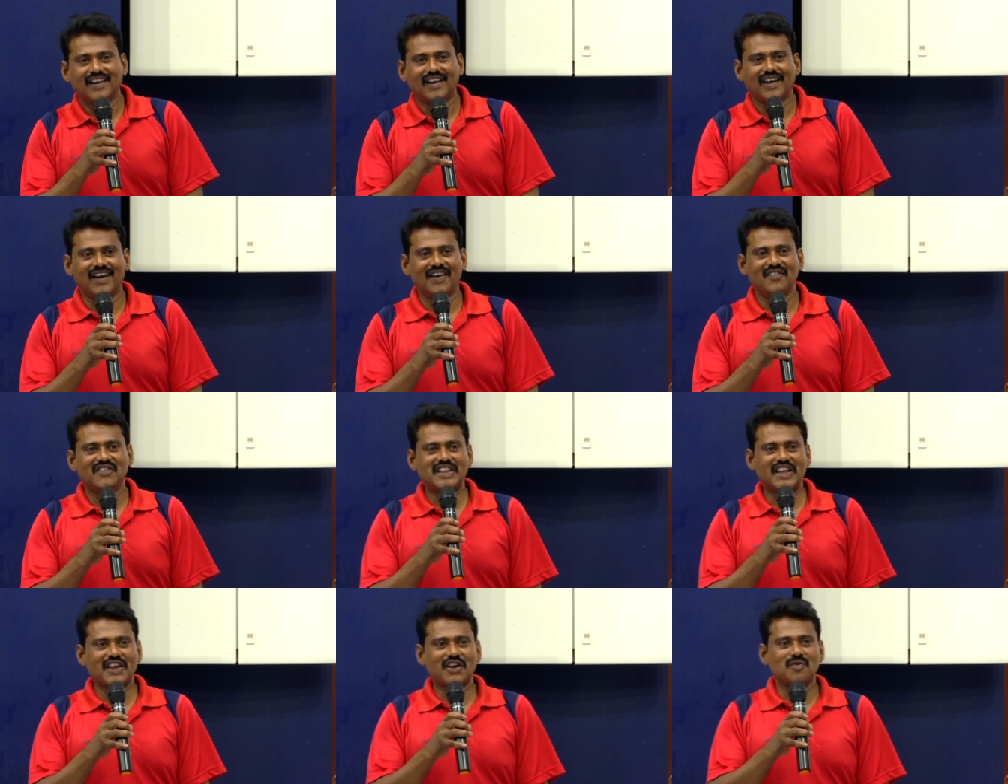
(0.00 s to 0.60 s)

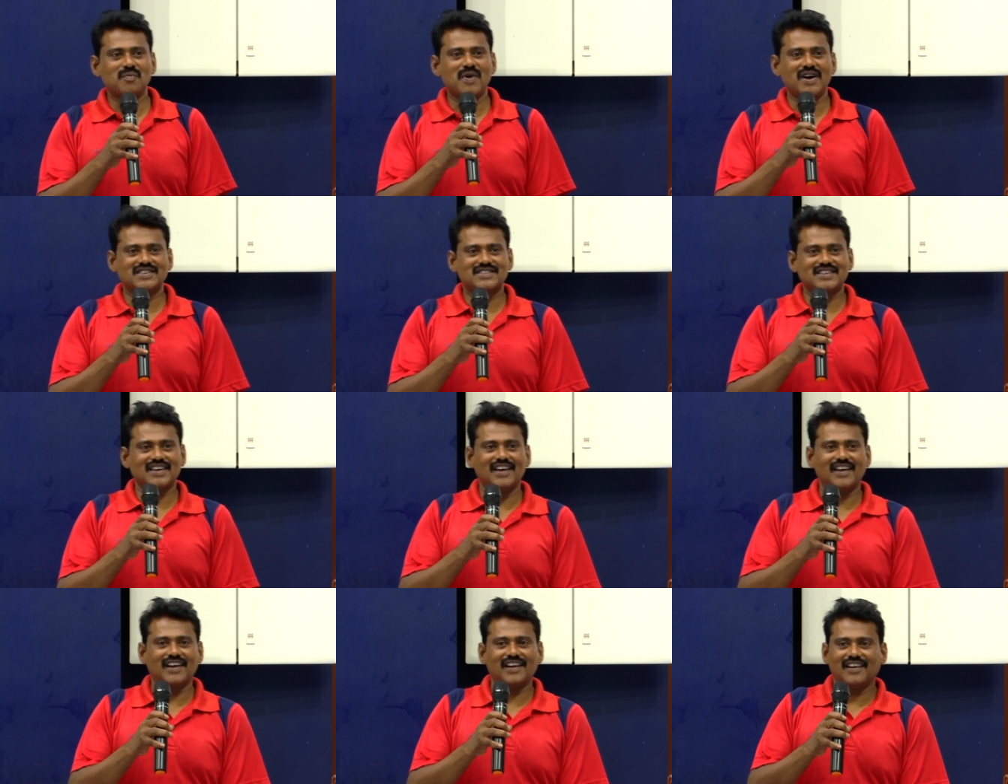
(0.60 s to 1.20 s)
Vijay Kumar
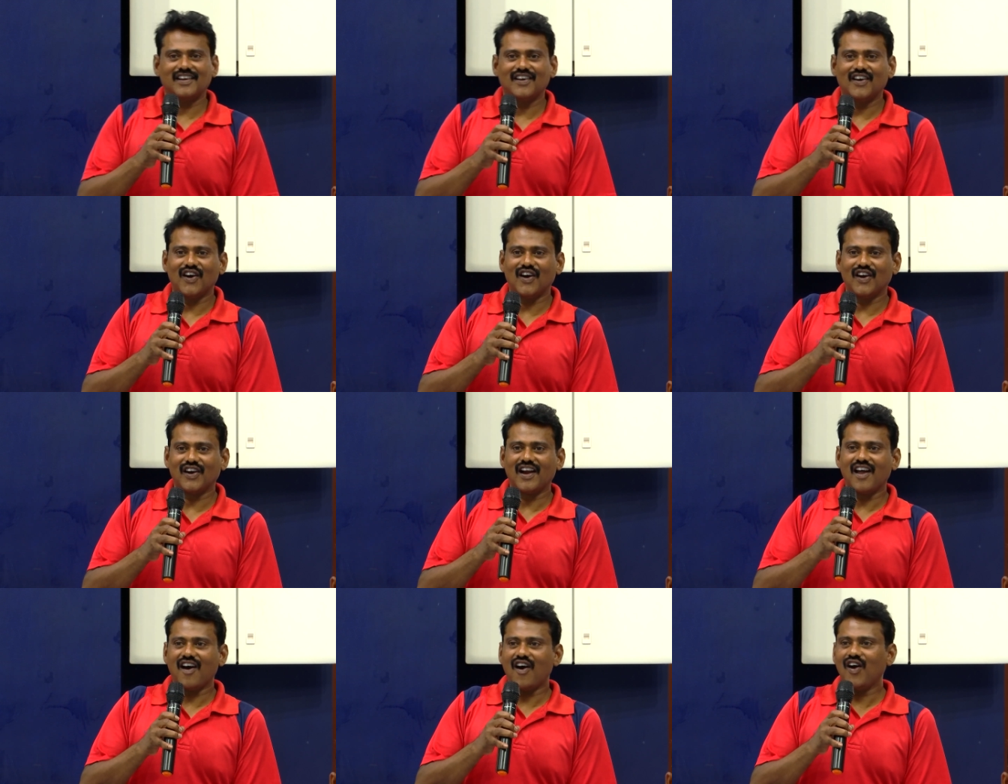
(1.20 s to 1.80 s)
sir,
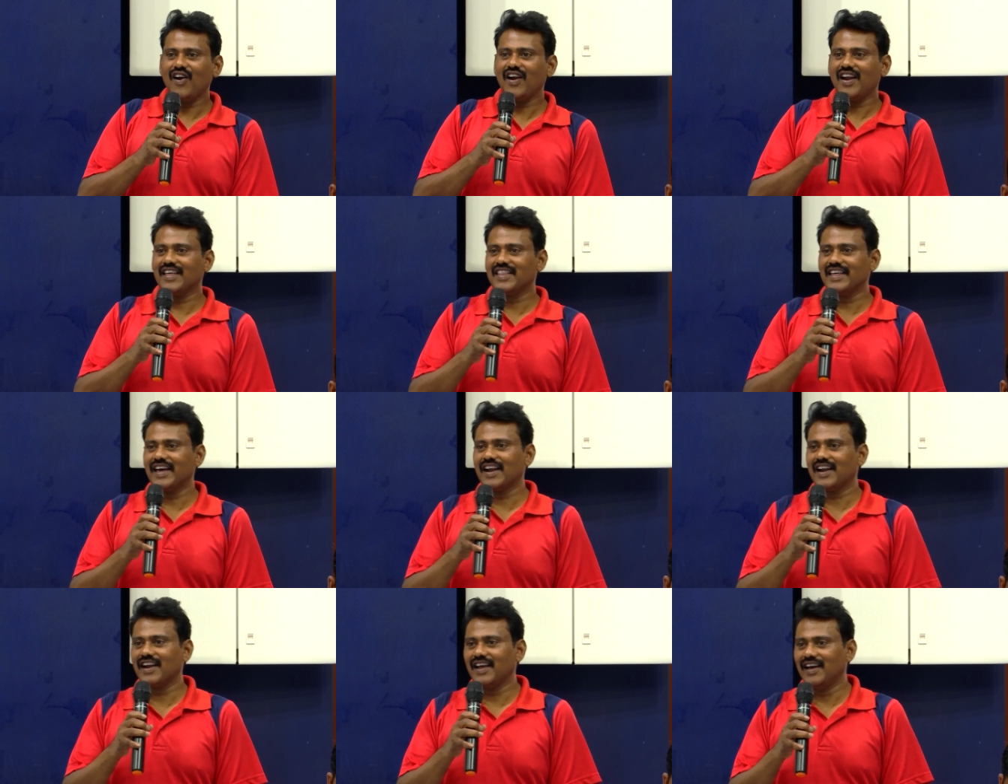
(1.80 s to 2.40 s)
and all
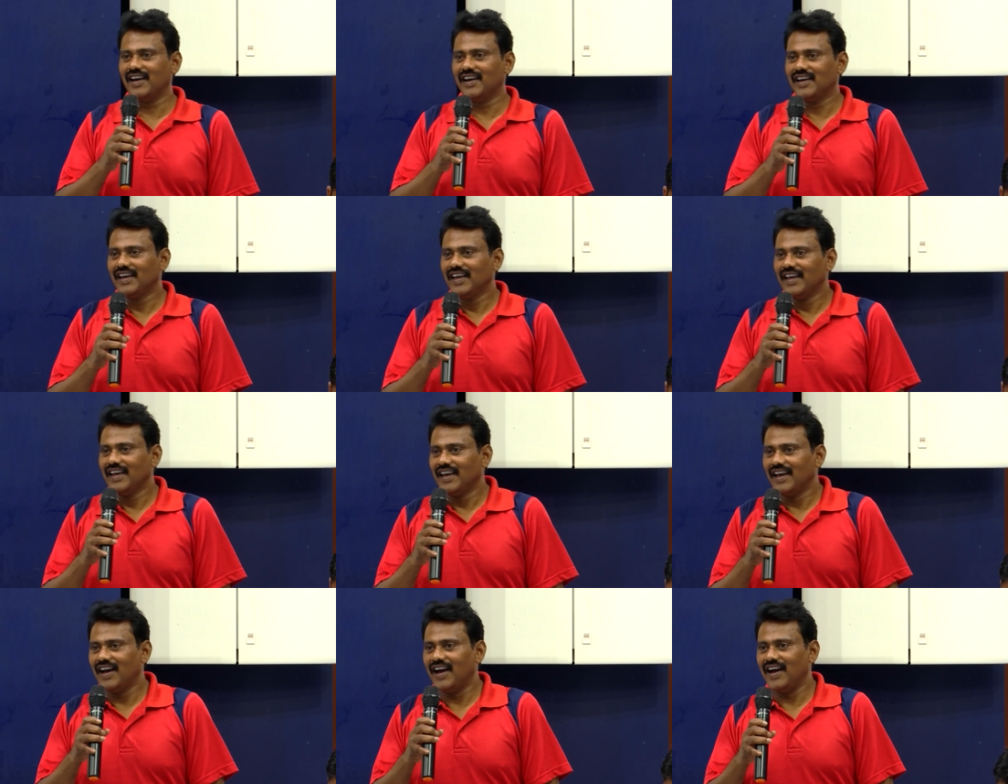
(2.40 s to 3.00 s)
other
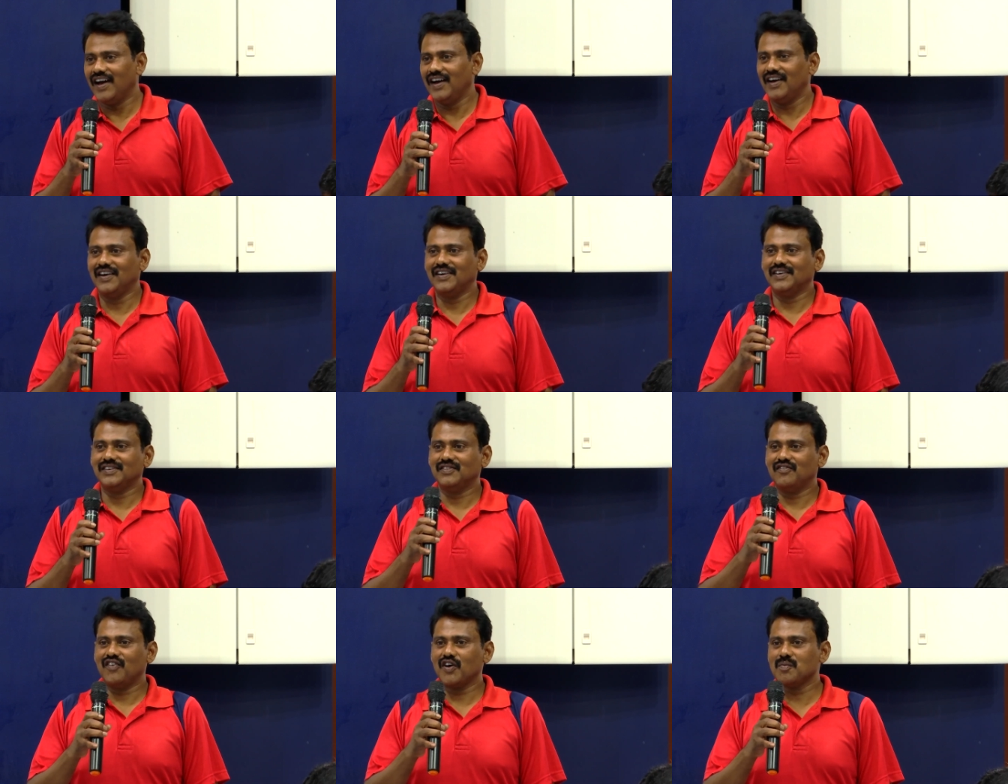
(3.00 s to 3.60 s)

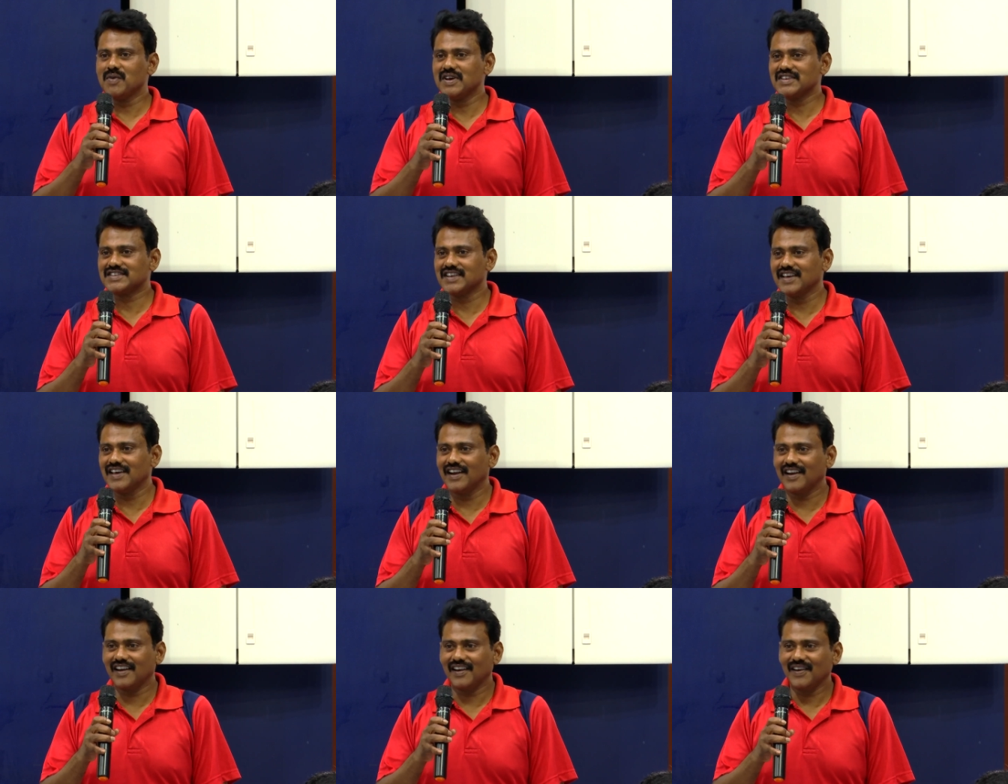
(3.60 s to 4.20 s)
Verma
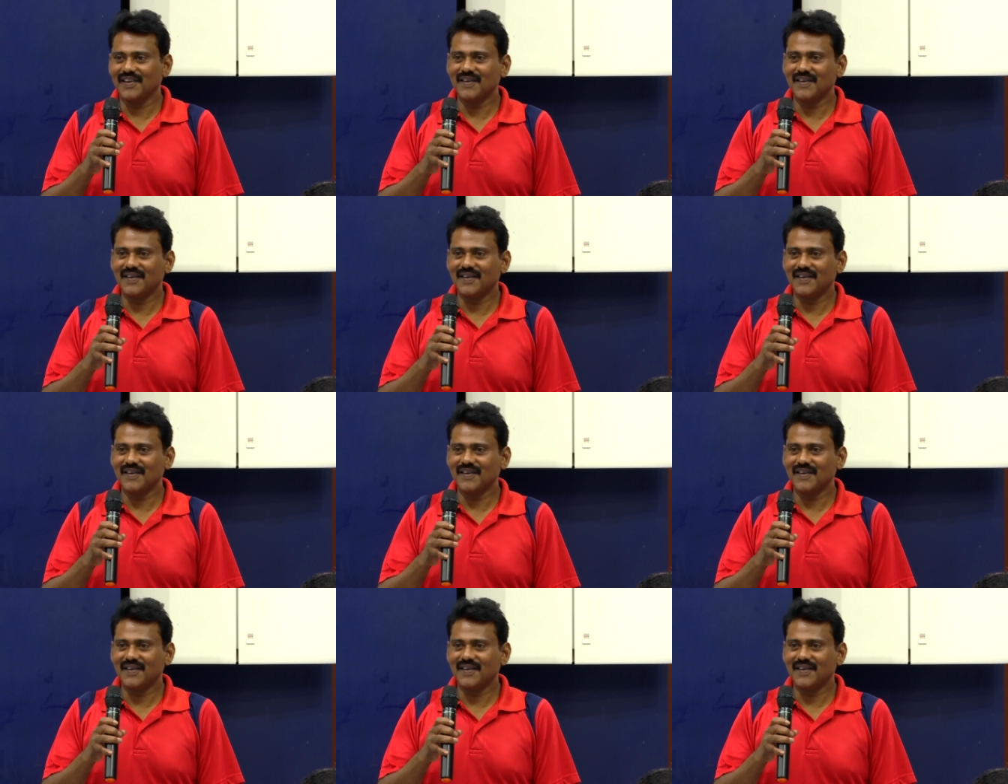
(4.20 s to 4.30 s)
sir,